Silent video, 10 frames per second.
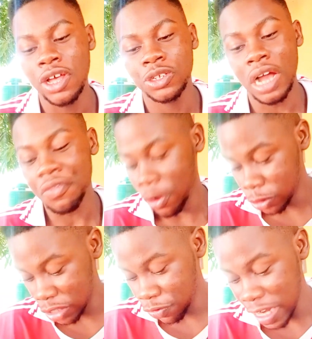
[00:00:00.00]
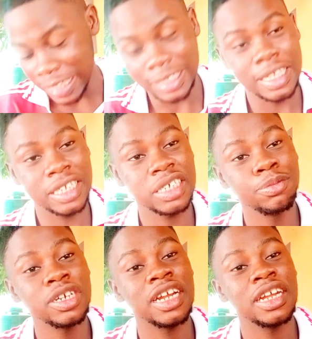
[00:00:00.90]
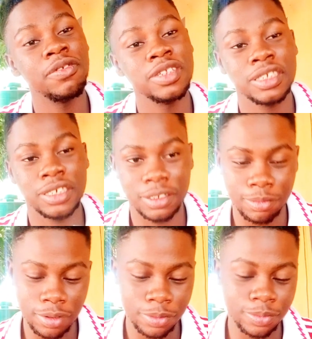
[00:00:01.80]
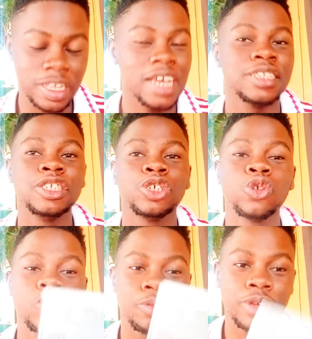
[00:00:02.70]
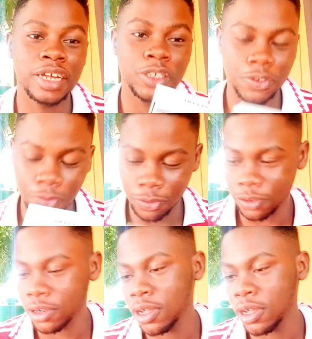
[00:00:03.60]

So after, I'm going to give you guys the testimony and everything, like the story behind this phone.